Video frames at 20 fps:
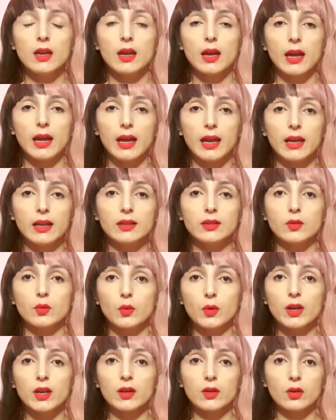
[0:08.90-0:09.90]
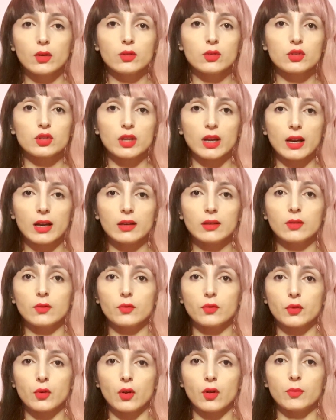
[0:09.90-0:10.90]
and we're going to
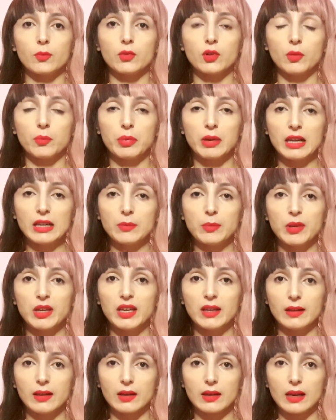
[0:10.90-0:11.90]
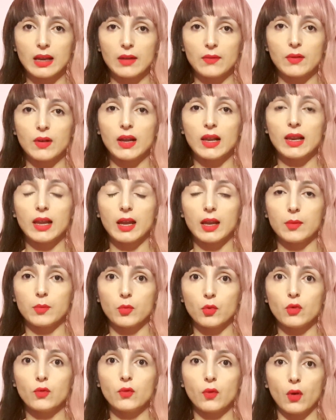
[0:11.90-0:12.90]
start from complete beginner level and
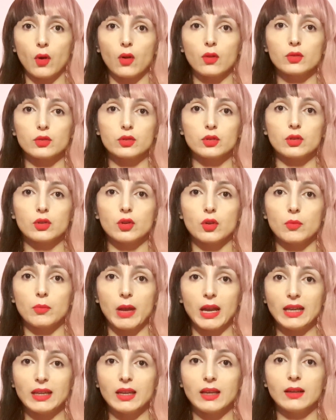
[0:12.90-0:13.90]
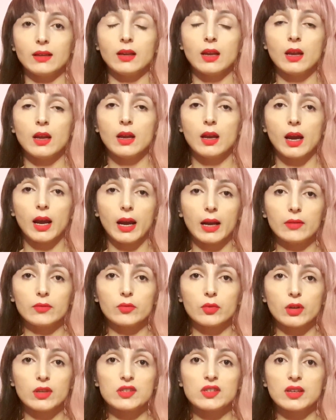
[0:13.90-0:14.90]
move on to making
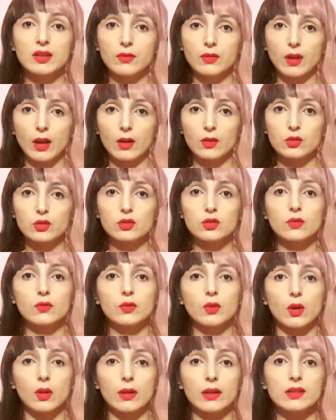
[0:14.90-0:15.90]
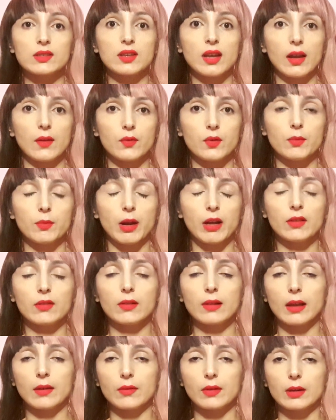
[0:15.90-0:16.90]
hundreds if thousands of dollars every
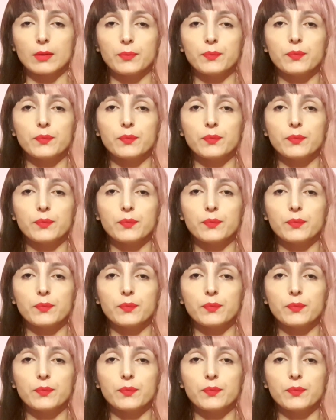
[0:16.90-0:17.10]
month level.